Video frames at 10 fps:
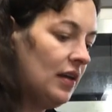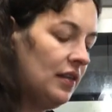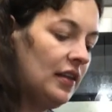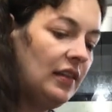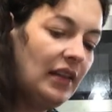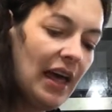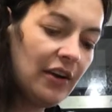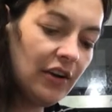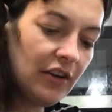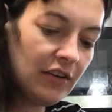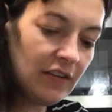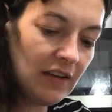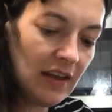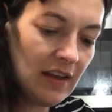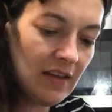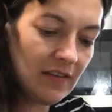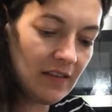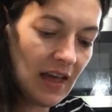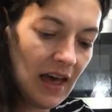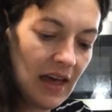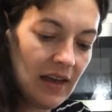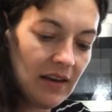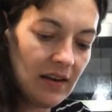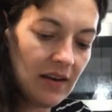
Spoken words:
the letters, is that